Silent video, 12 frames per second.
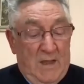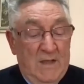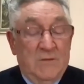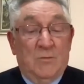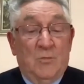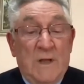
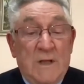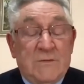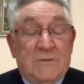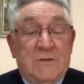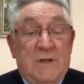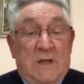his
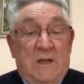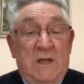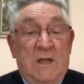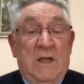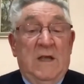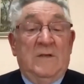reasoning,
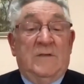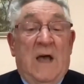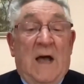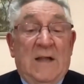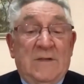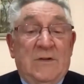his
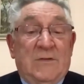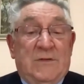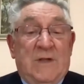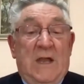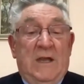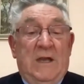
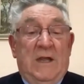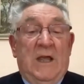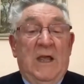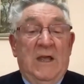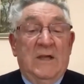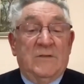
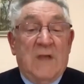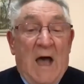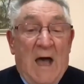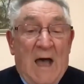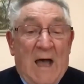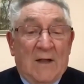understanding, his
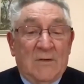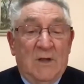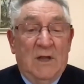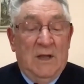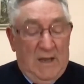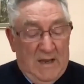heart,
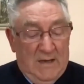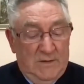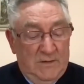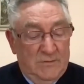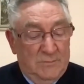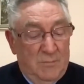and
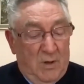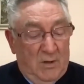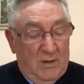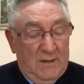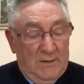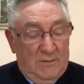his
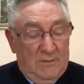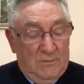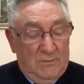mind.